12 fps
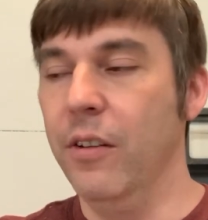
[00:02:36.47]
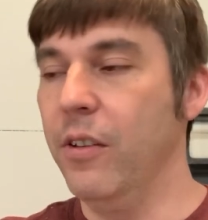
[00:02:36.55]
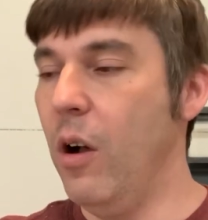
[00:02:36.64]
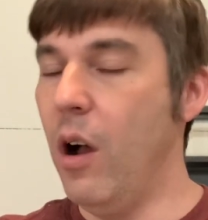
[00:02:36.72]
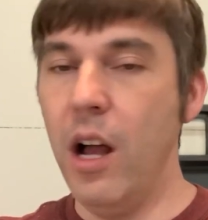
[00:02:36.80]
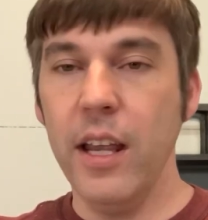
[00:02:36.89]

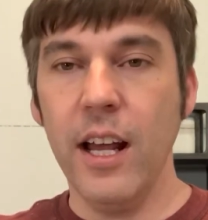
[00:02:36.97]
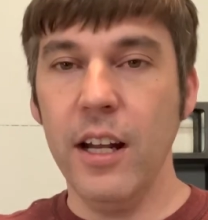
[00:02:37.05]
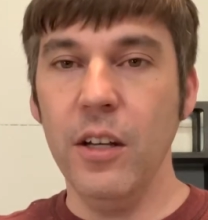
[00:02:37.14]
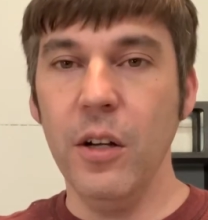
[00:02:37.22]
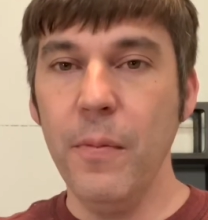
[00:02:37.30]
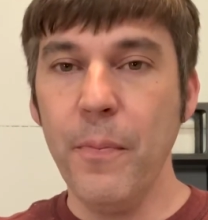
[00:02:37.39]
So all you got to
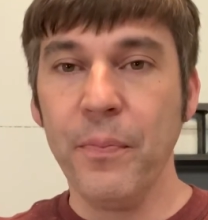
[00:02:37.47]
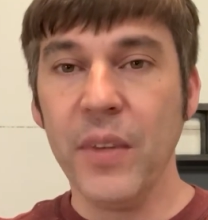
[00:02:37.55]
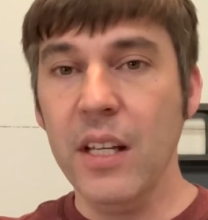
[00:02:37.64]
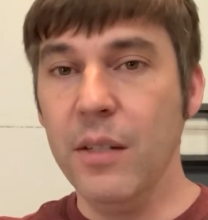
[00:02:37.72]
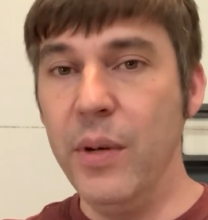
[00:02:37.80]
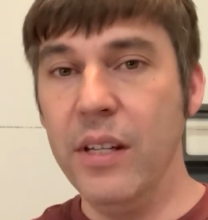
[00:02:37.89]
do
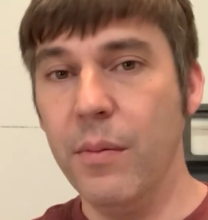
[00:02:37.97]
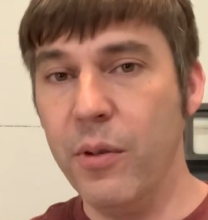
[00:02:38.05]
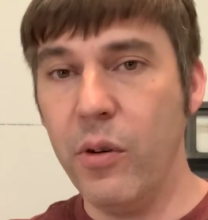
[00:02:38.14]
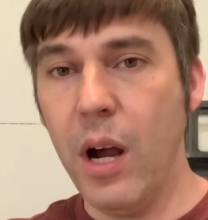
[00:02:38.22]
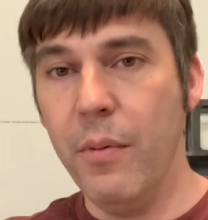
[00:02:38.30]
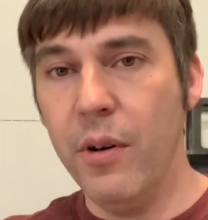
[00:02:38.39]
is be a
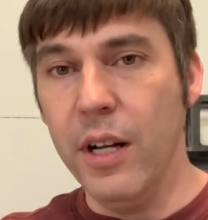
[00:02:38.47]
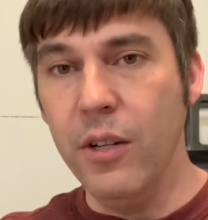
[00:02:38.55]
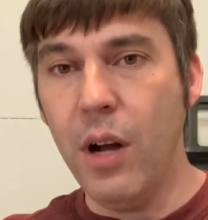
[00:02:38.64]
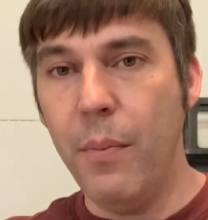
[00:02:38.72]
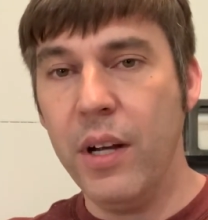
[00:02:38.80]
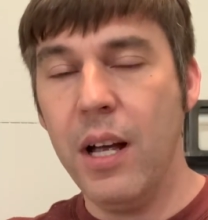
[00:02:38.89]
subscriber and
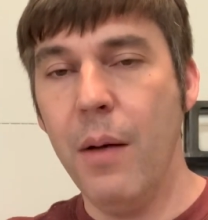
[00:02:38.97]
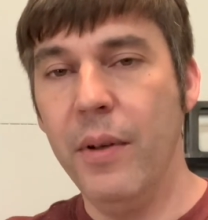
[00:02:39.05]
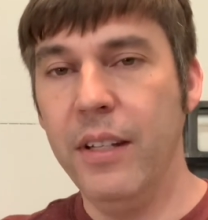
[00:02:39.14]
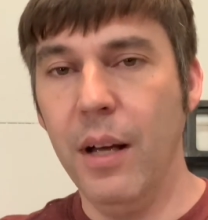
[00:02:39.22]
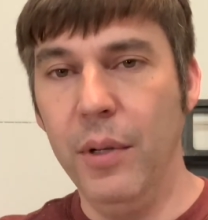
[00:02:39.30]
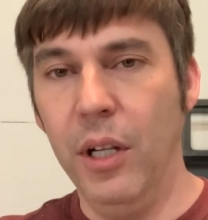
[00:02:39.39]
drop a
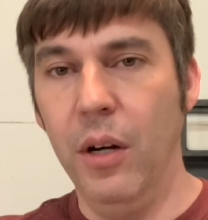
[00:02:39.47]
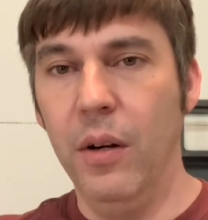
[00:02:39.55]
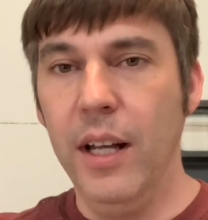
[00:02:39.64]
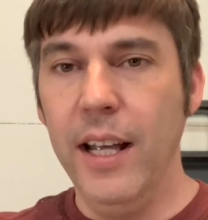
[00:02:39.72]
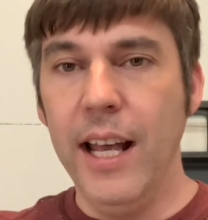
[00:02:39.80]
comment down below.